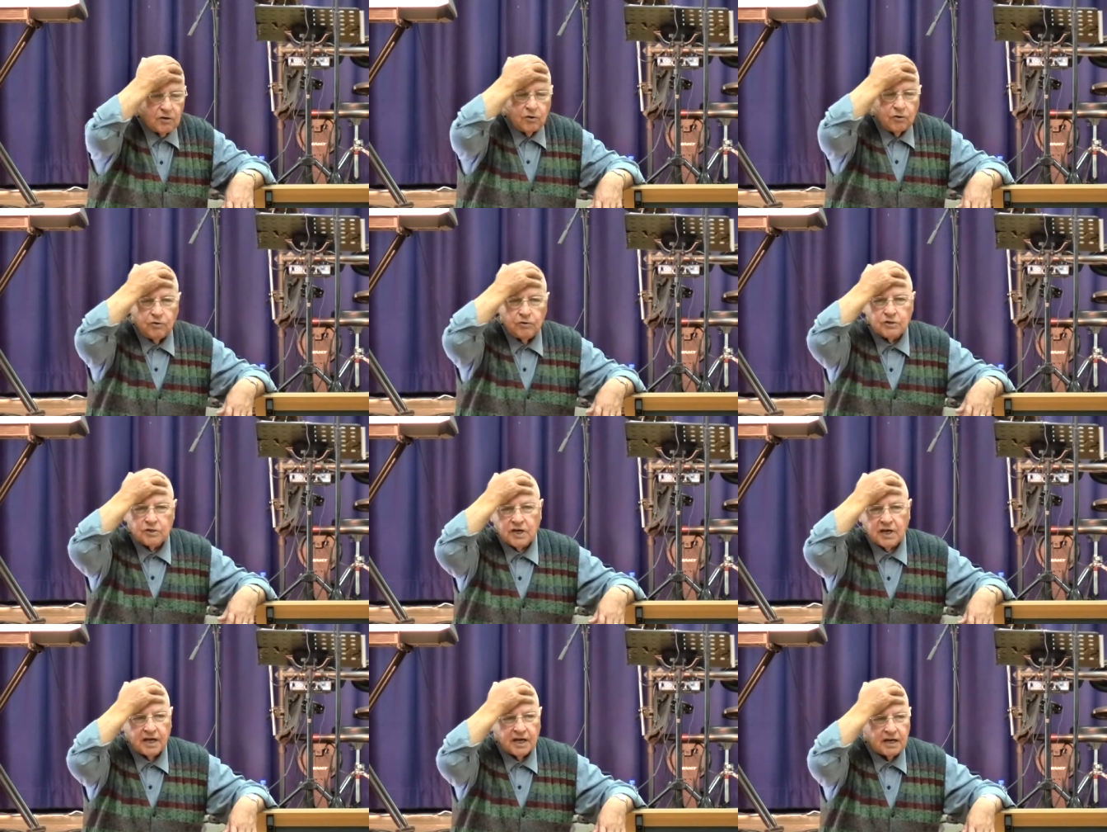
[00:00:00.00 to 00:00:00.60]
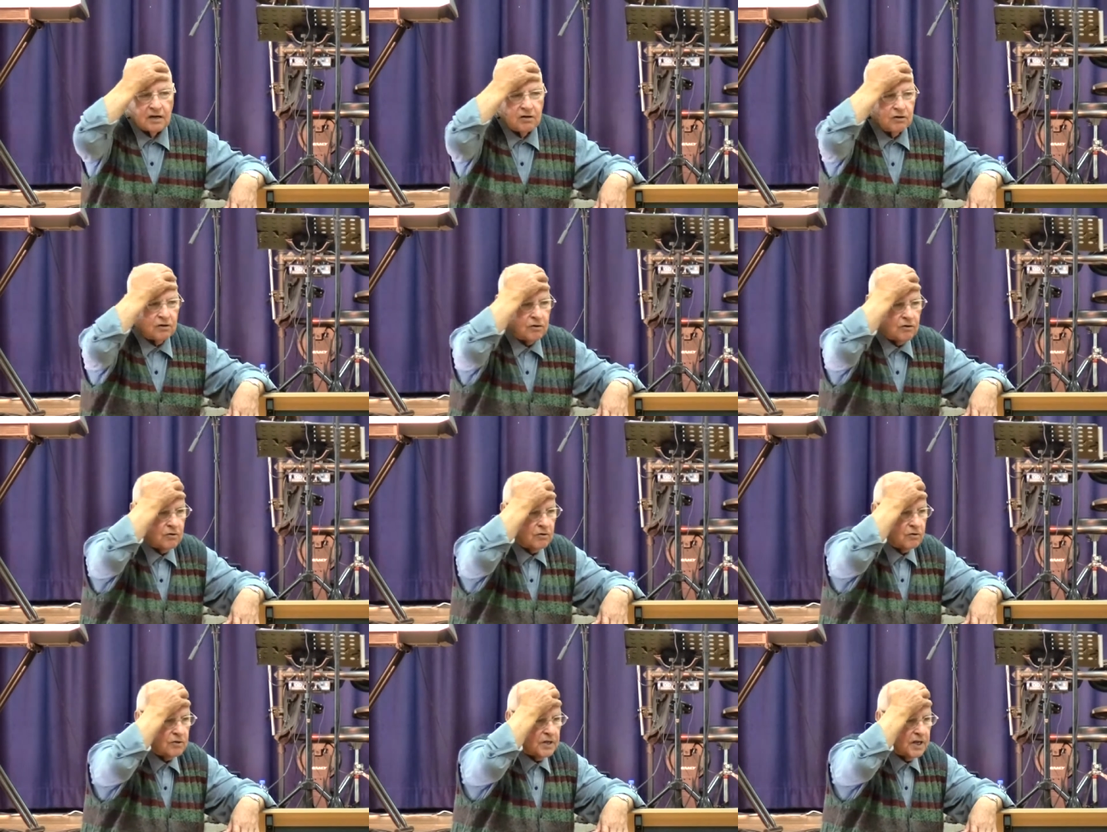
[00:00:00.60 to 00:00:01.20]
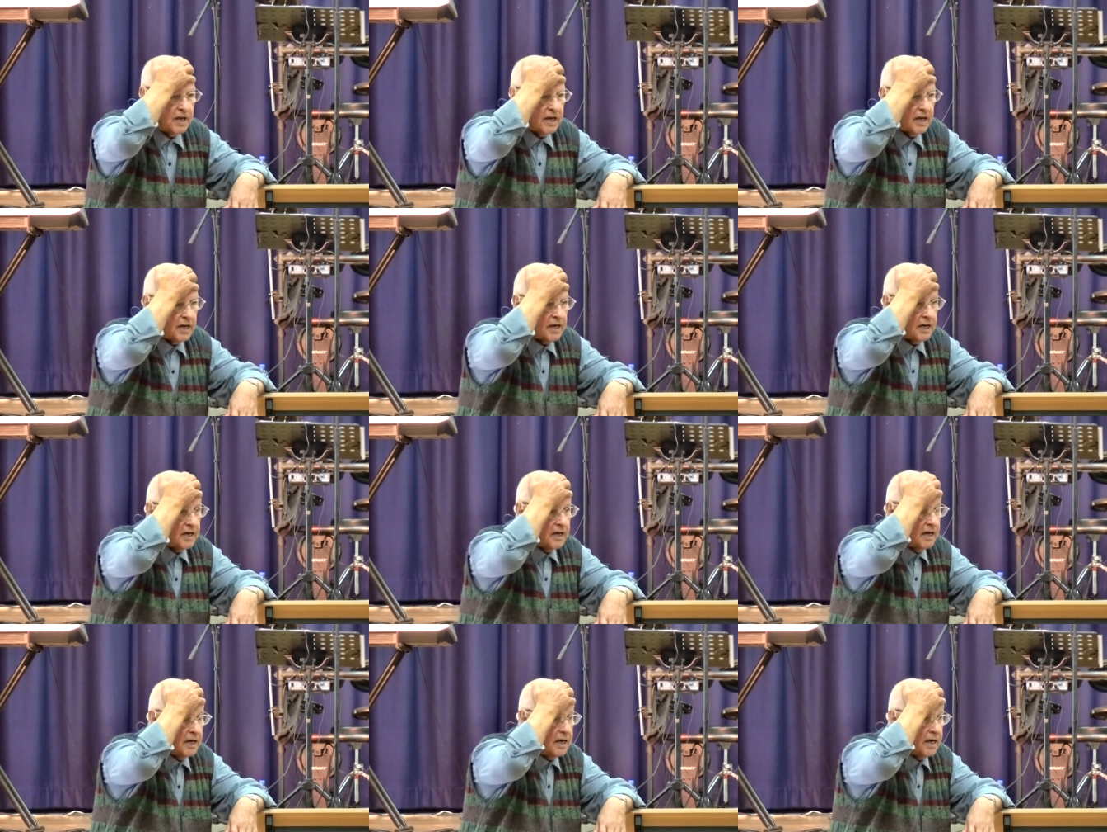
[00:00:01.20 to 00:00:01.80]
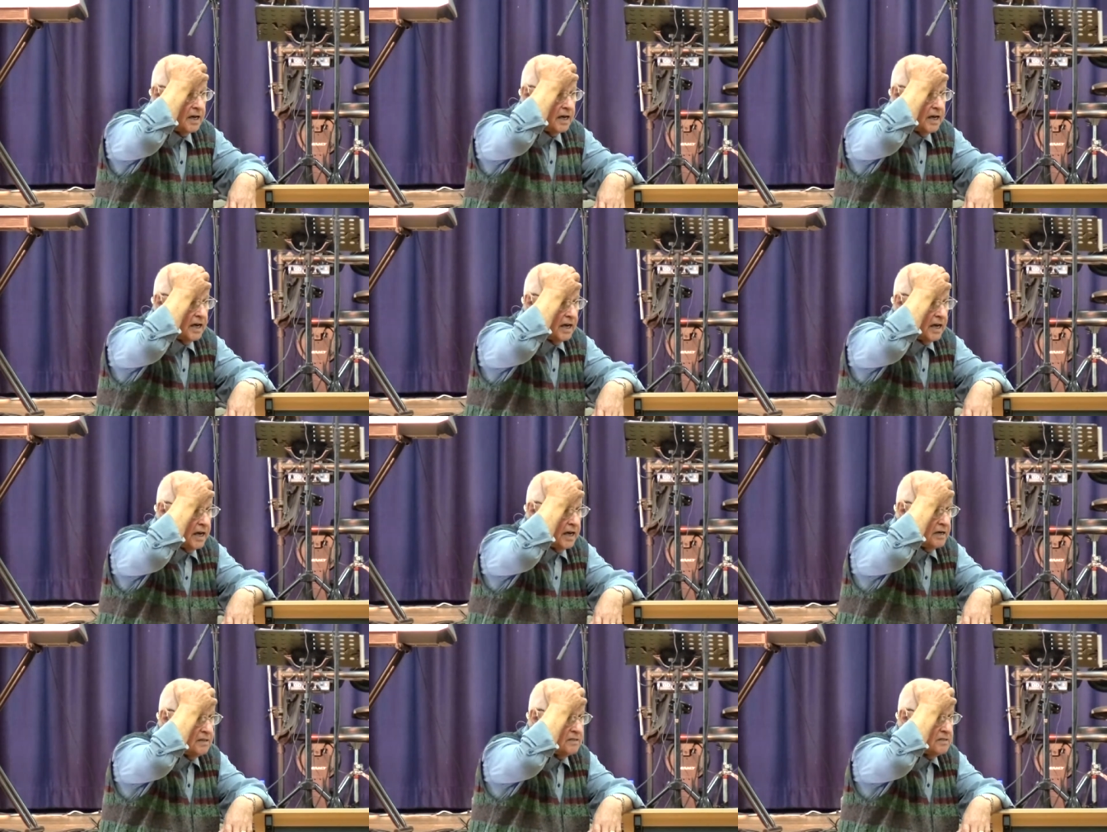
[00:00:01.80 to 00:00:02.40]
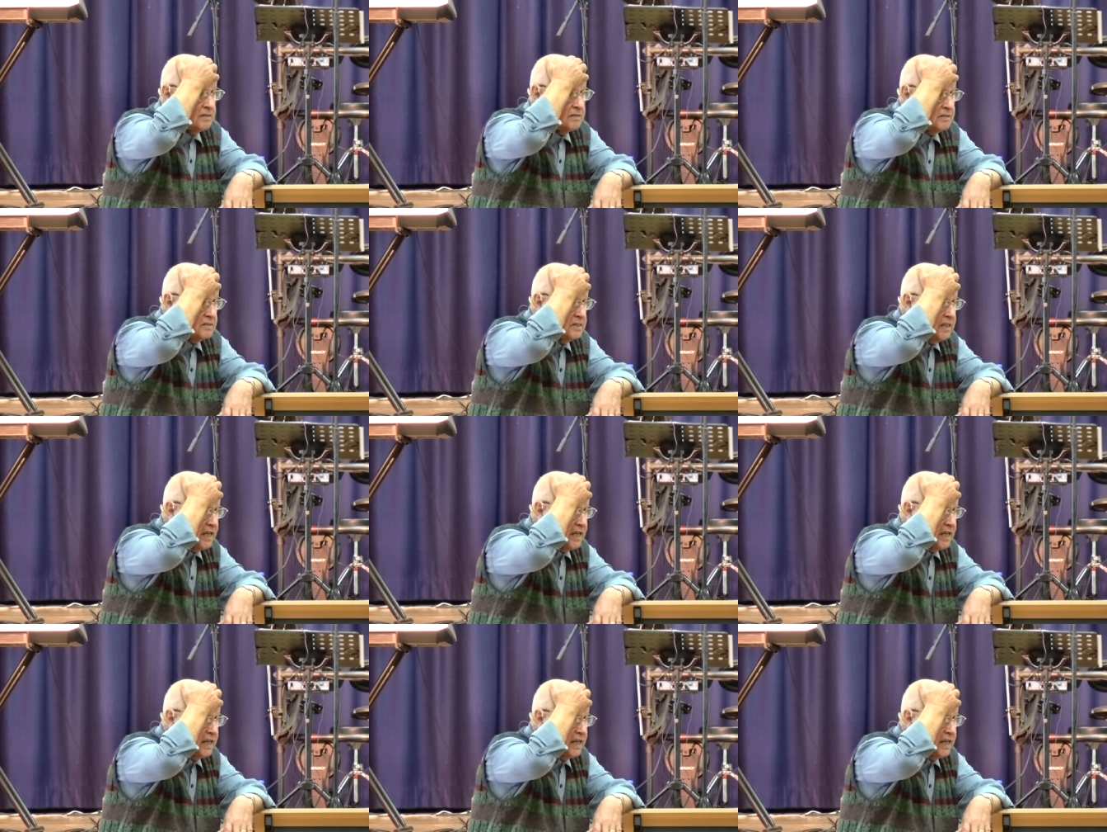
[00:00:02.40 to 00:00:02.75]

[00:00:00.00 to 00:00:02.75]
Who can go there and